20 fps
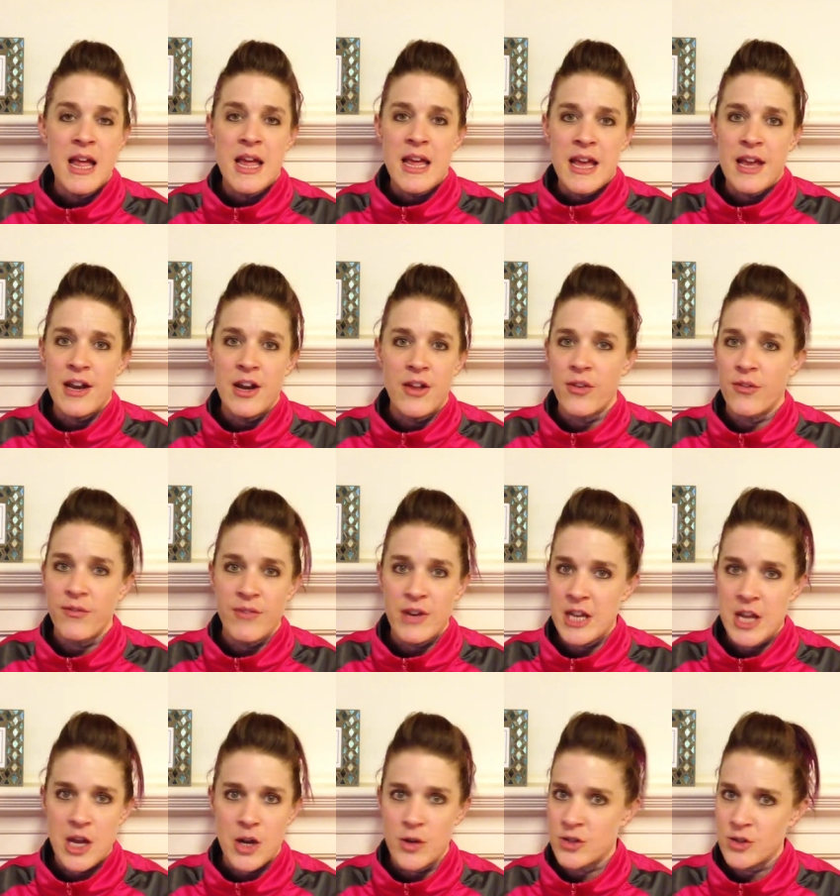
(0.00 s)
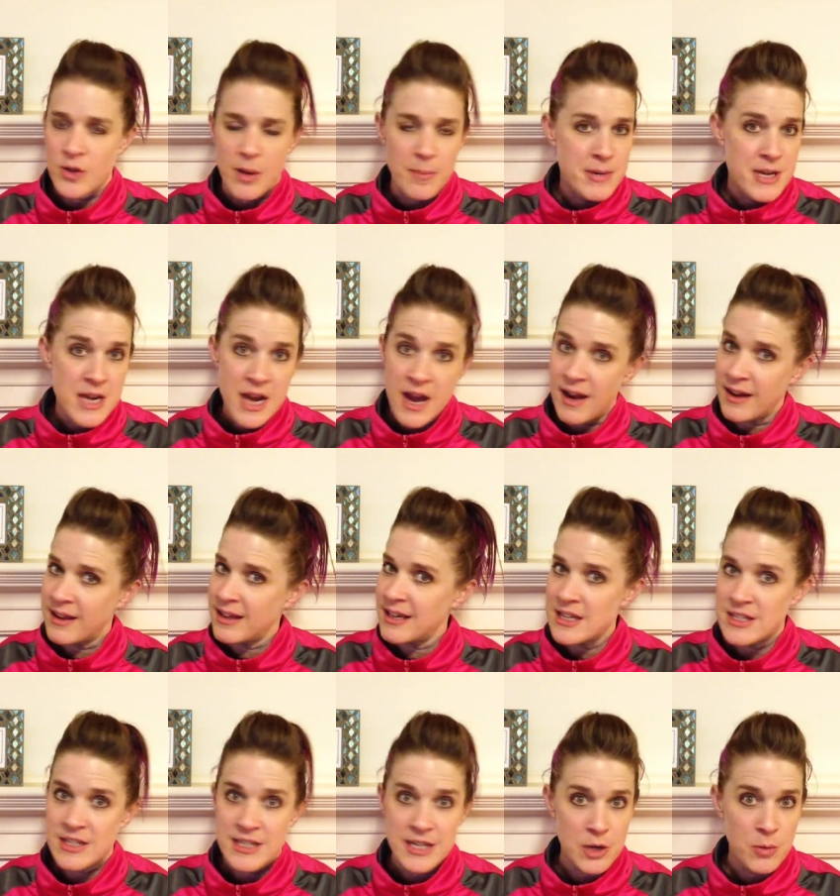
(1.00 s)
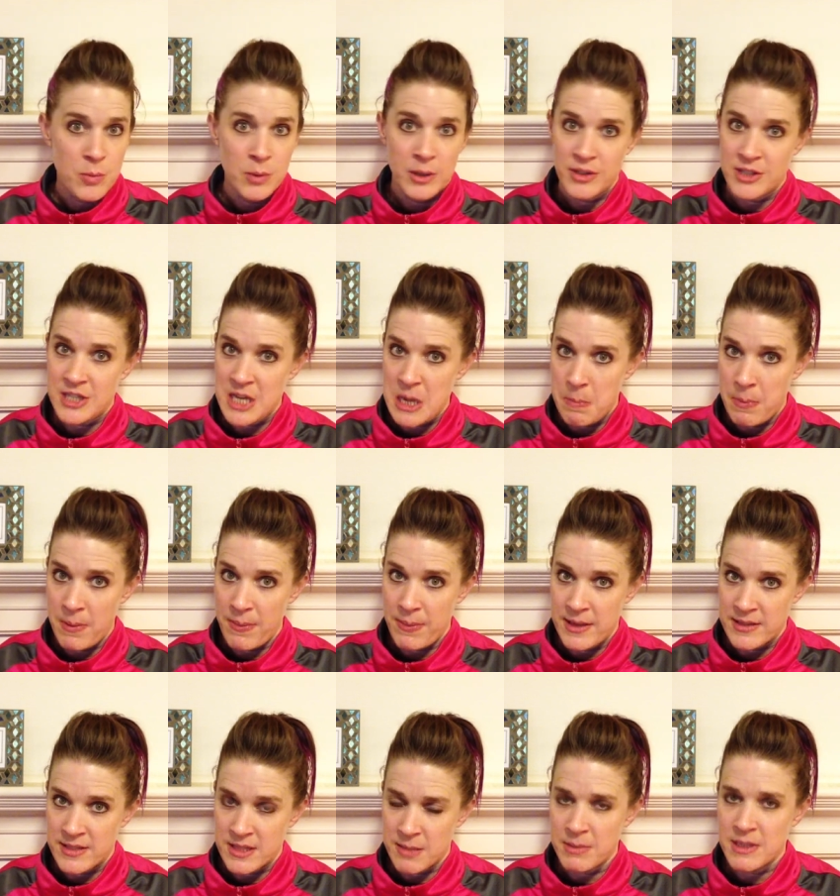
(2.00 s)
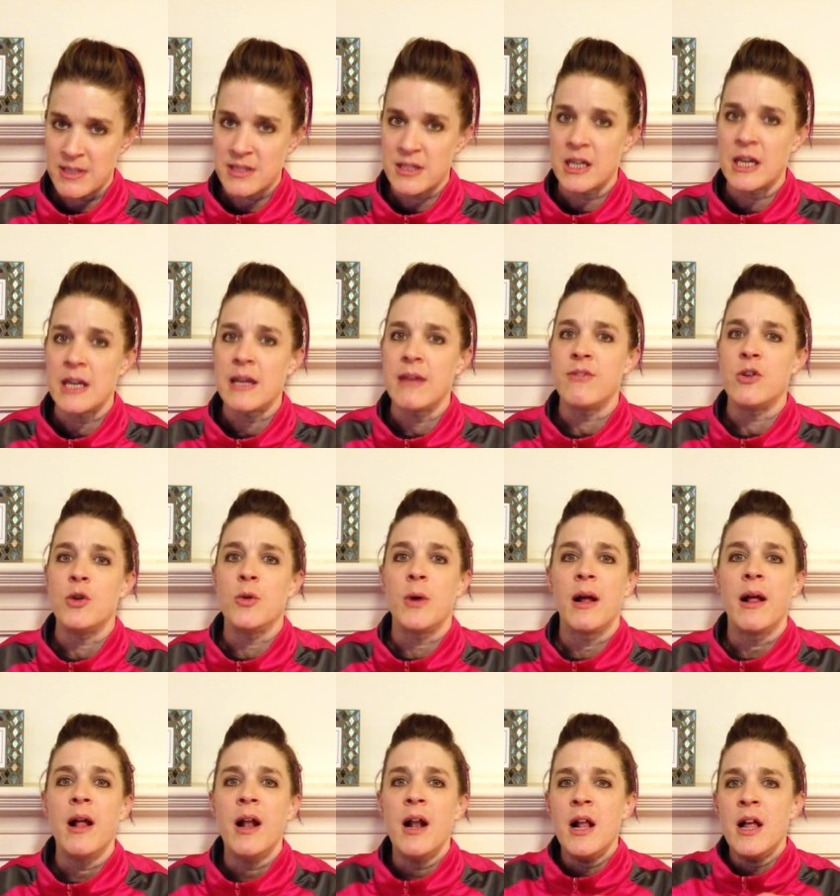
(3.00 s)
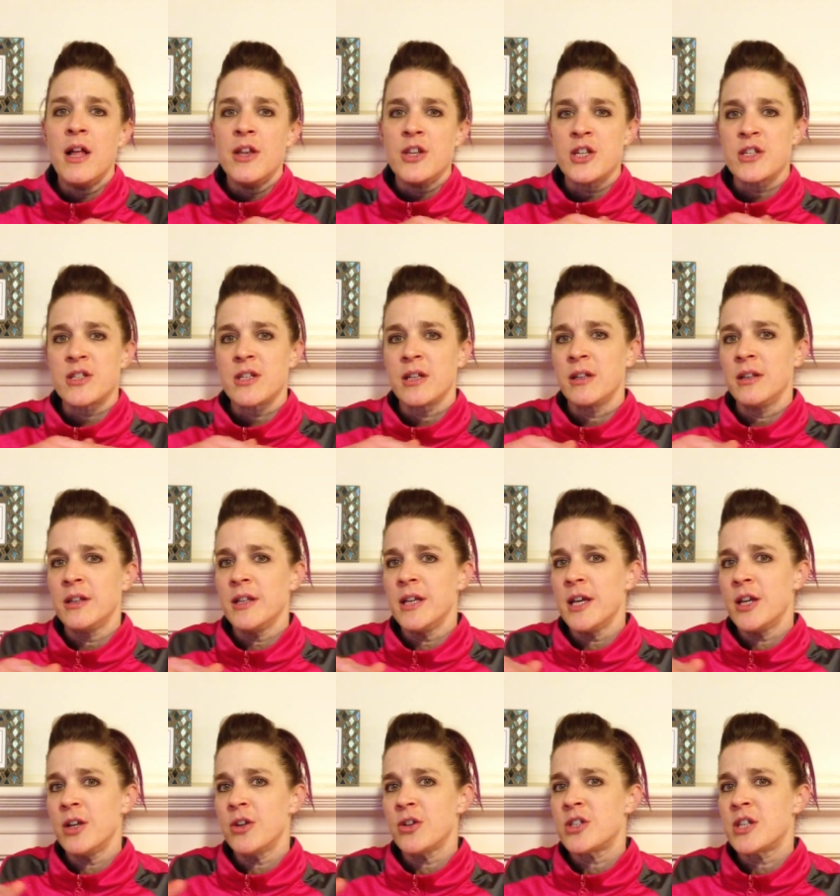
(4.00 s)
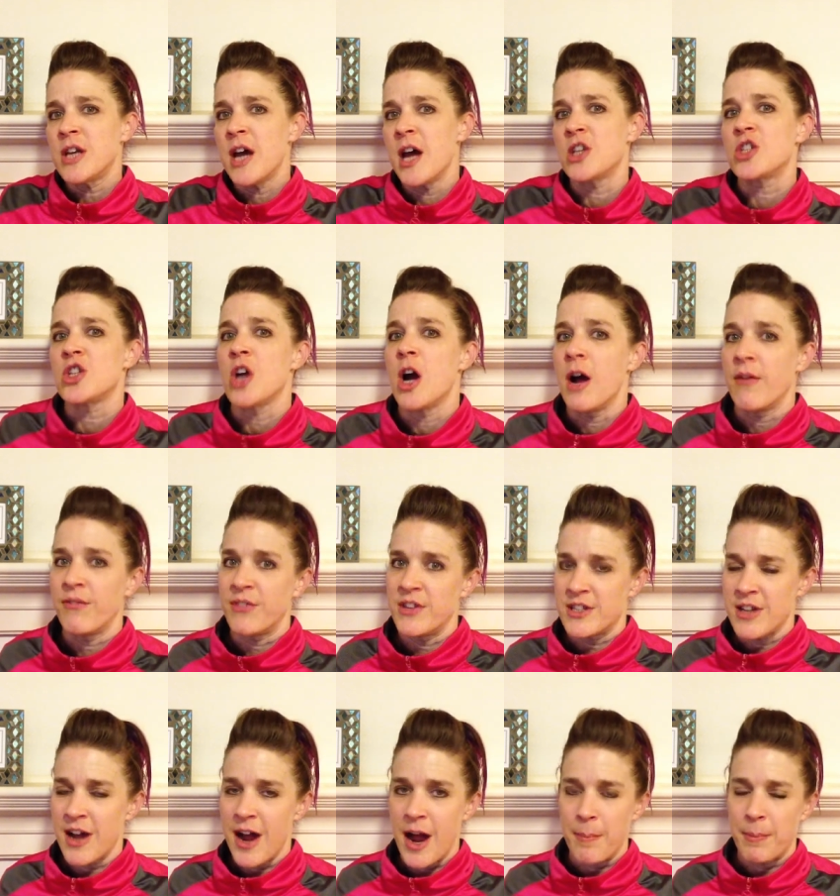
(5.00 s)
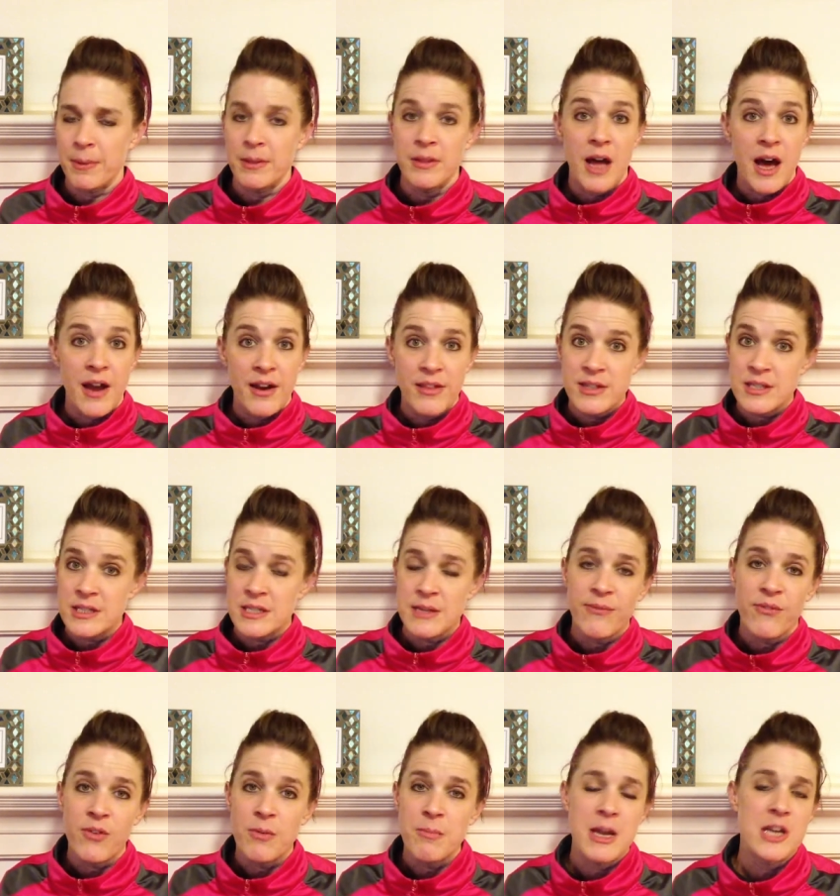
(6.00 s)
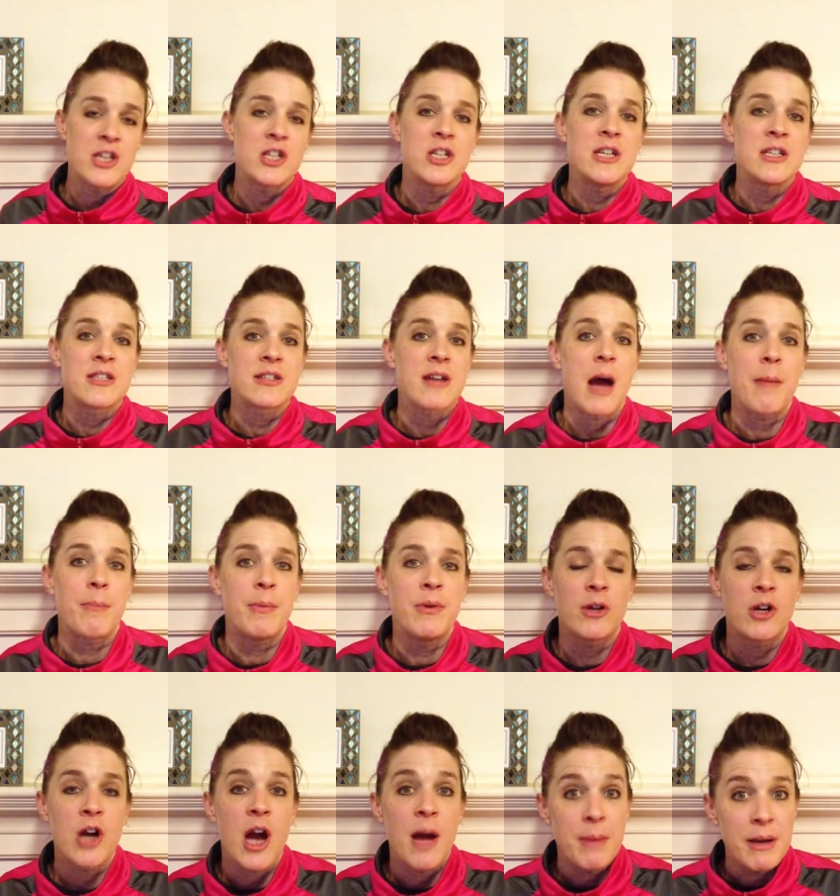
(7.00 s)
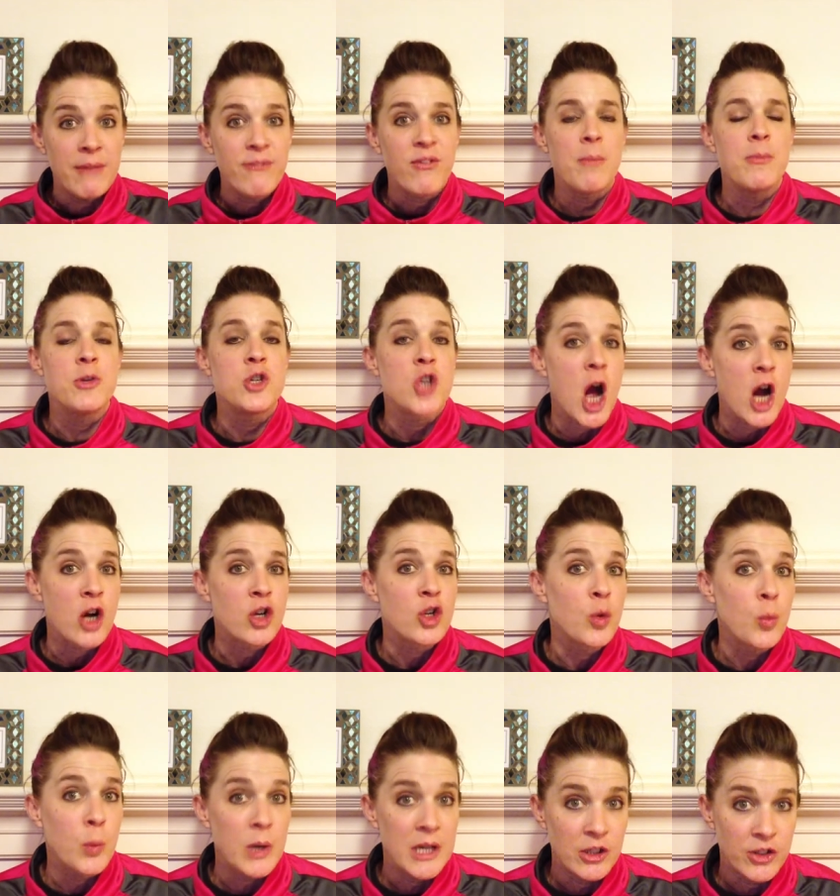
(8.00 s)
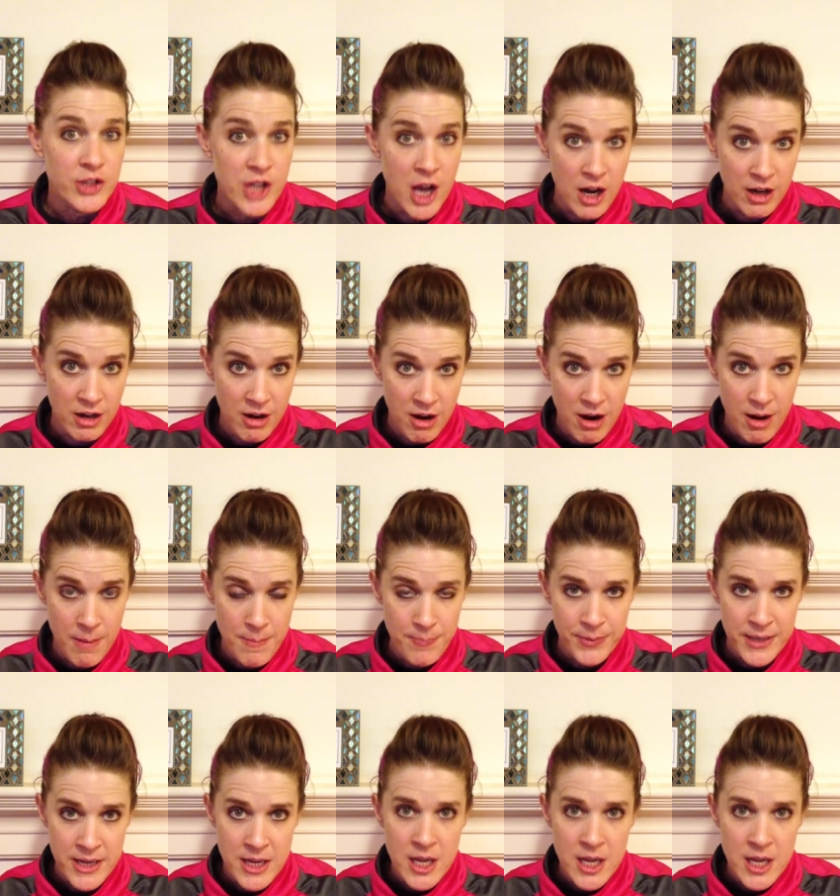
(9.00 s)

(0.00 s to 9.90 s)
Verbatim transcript: in other videos. So I'm not going to dig real deep in this. I'm just going to give you a just a little touch off the top. A lot of this information is coming from drweil.com.